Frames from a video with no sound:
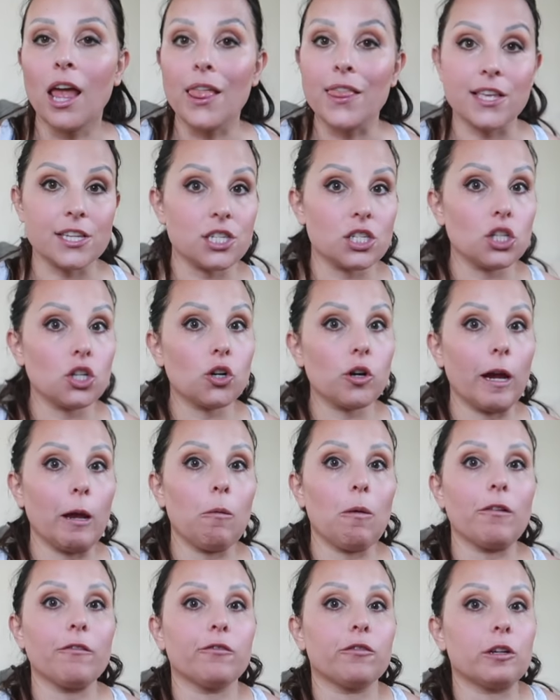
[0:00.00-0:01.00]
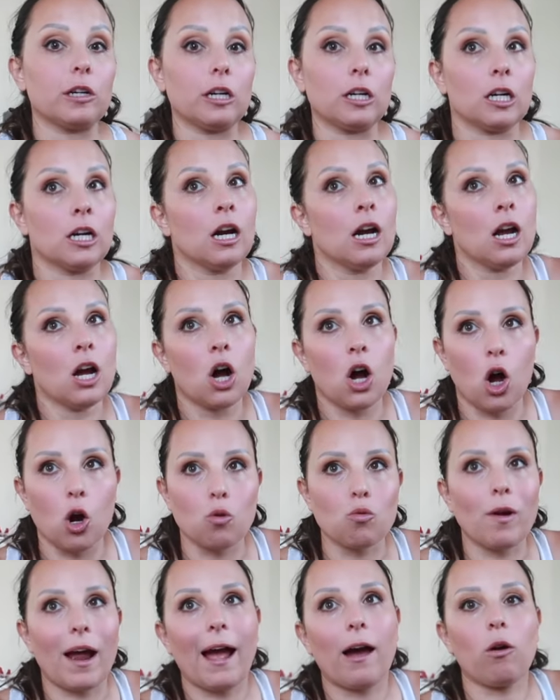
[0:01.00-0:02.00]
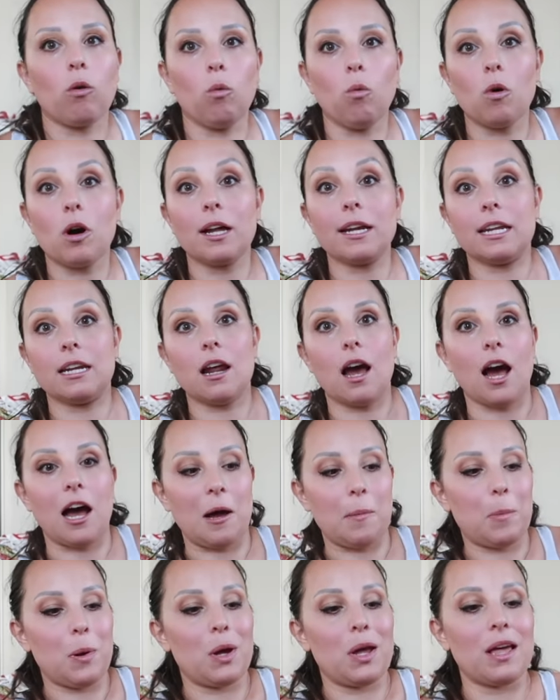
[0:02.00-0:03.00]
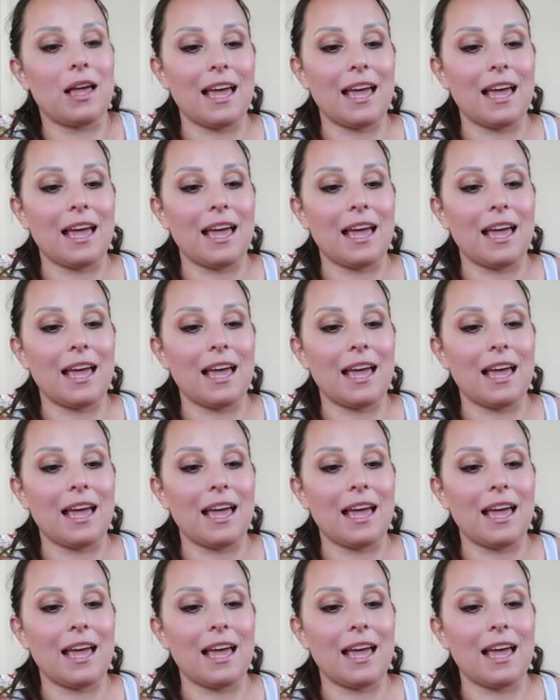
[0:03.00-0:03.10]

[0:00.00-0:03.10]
This is a great one for around one and up.